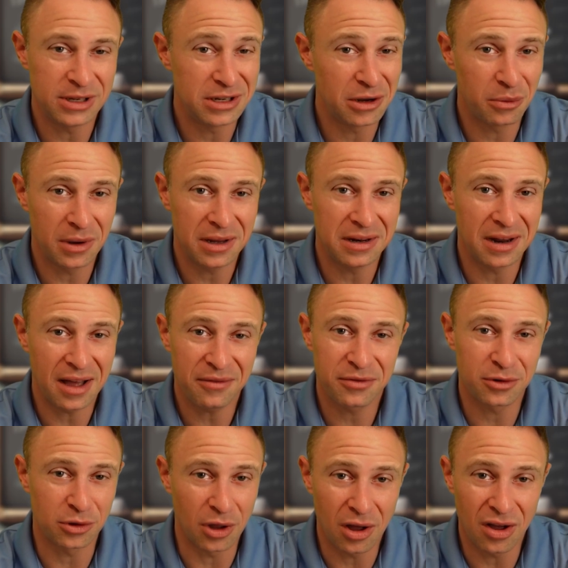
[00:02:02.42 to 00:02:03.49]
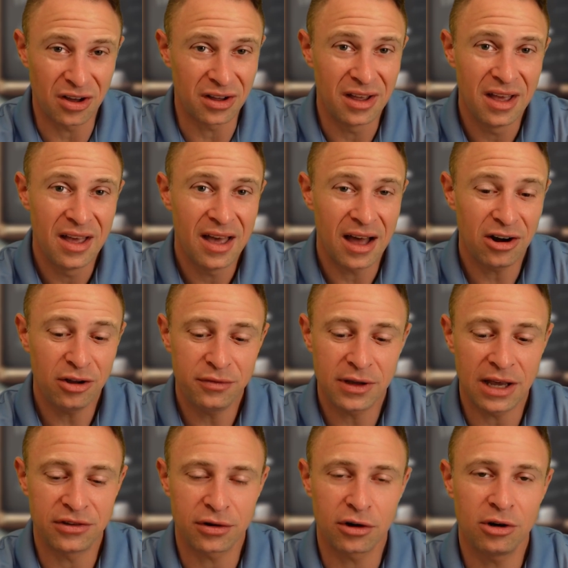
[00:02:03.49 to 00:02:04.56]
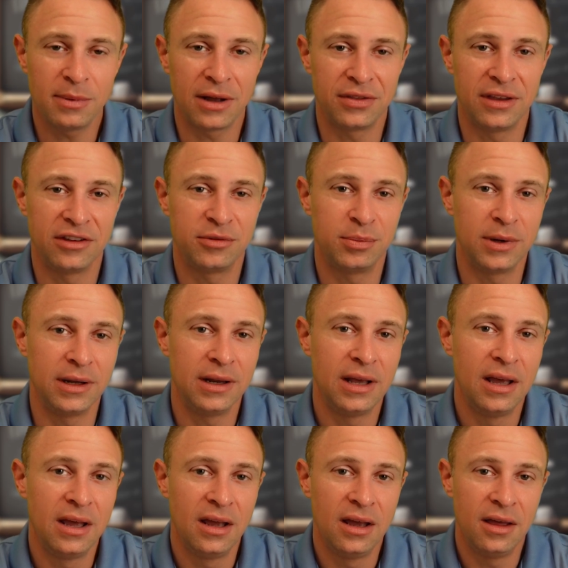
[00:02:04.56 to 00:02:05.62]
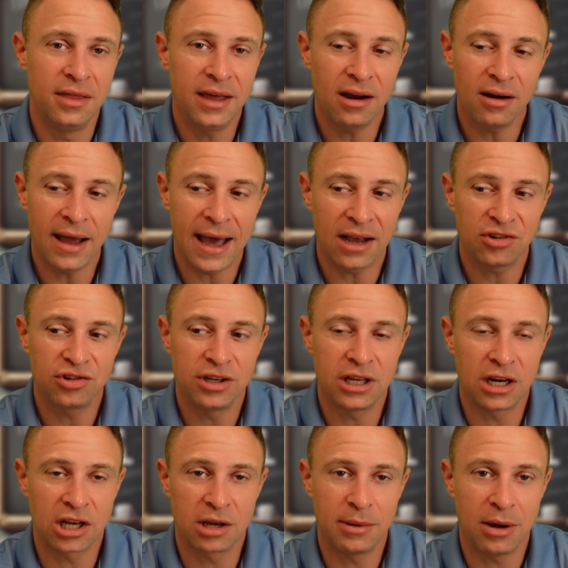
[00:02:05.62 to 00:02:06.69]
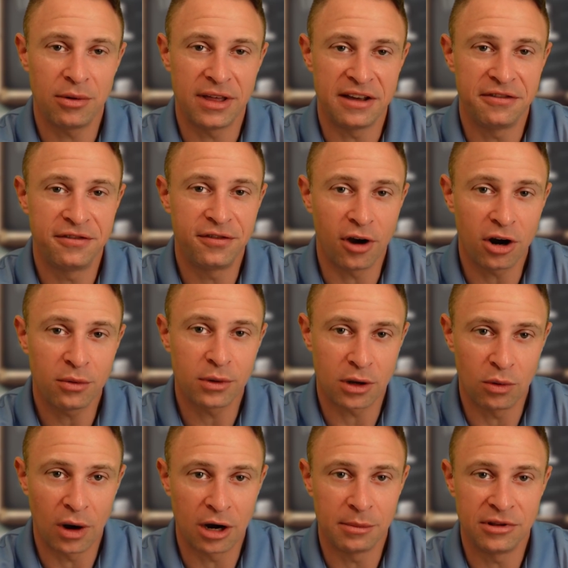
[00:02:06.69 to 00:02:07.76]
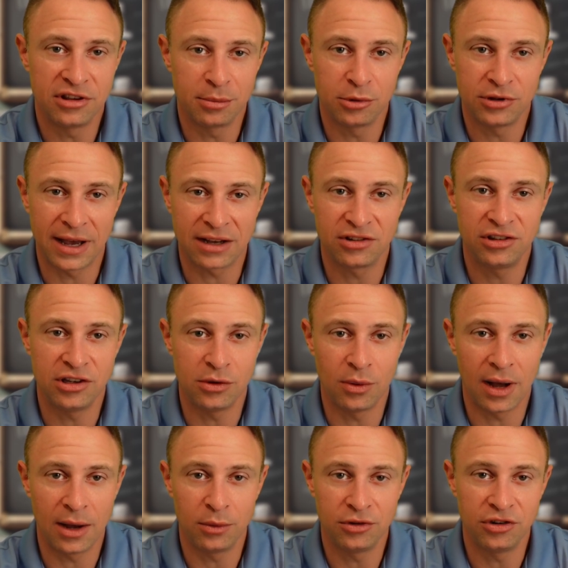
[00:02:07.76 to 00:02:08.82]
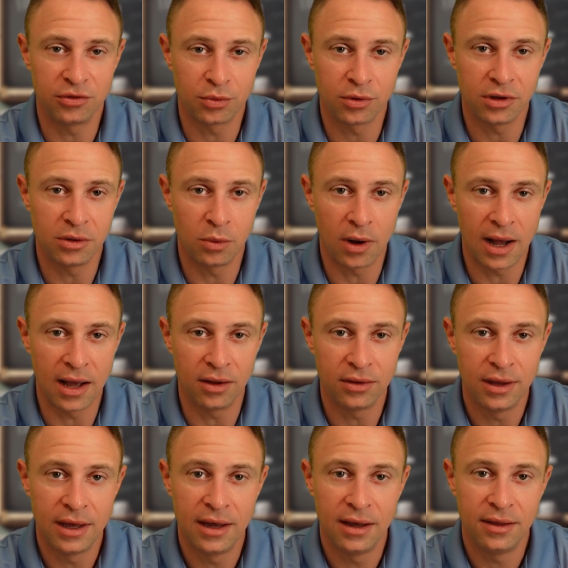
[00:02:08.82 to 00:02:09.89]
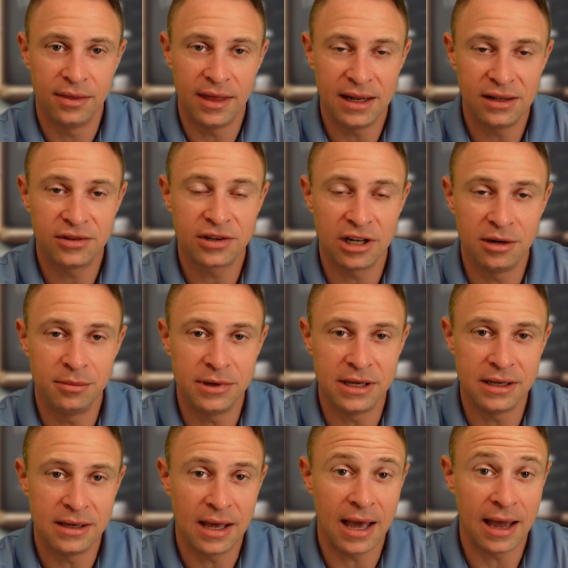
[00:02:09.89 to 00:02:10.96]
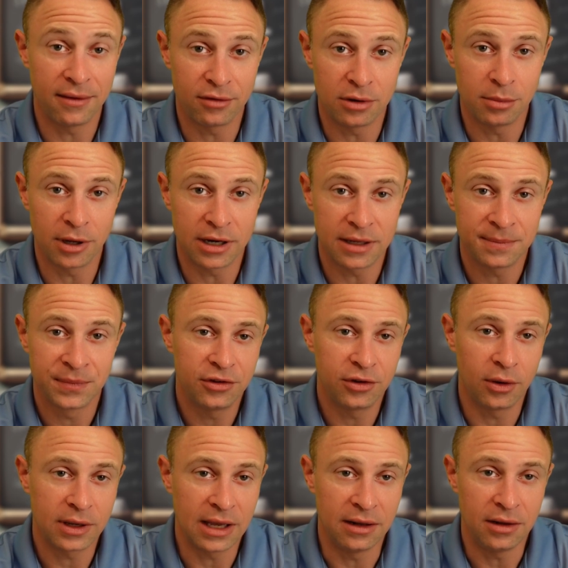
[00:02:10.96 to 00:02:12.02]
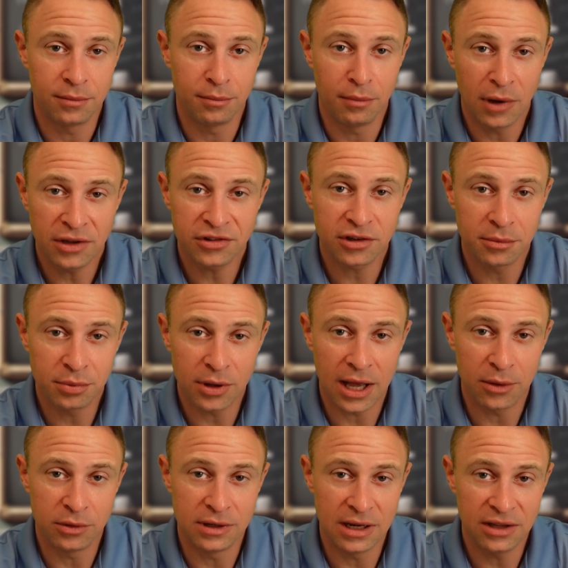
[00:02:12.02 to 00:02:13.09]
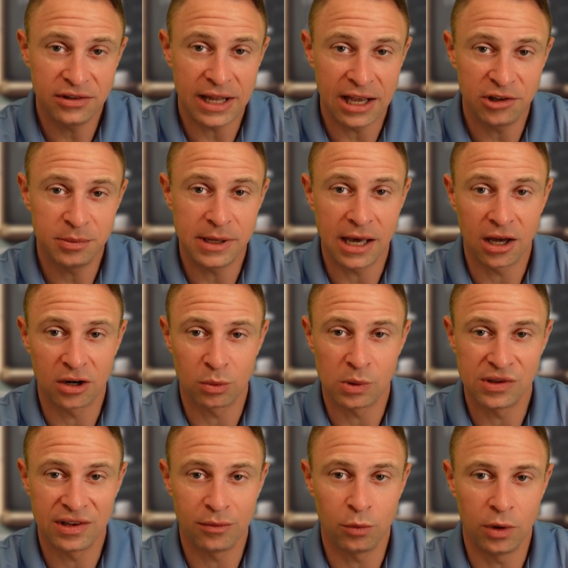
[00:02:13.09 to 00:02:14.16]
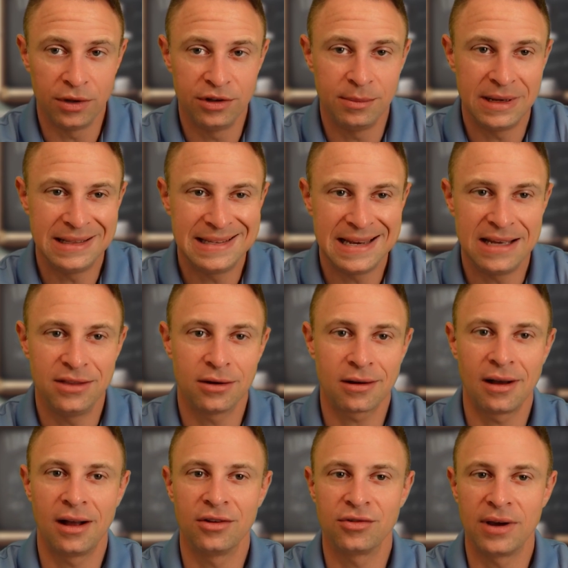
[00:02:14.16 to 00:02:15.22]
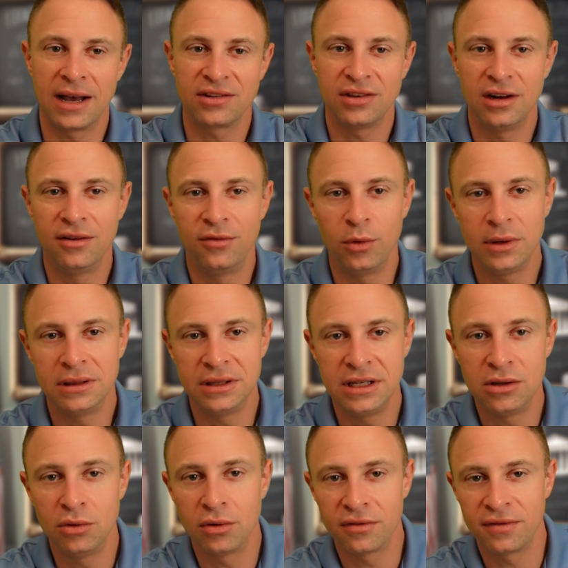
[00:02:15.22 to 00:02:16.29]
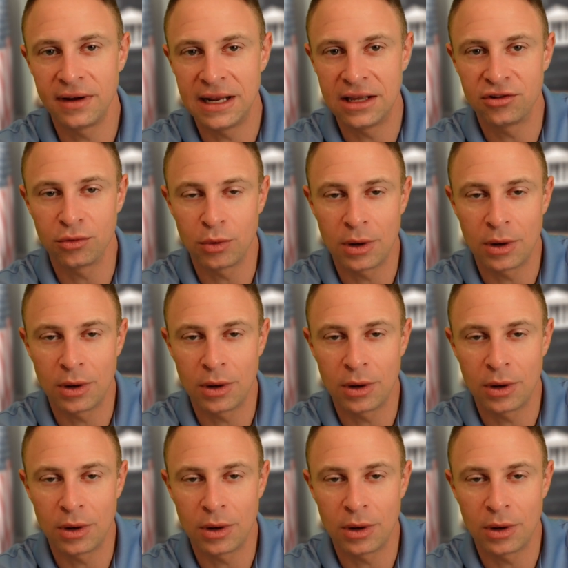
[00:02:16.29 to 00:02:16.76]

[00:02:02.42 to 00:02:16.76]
you know what? Not for long. I don't know if you guys heard about this, but they are actually going to come out with a FAR requirement to protect CUI, which is really wild. Then it's going to be everybody. So again, must comply with NIST SP 800-171 to maintain their contracts and avoid legal or financial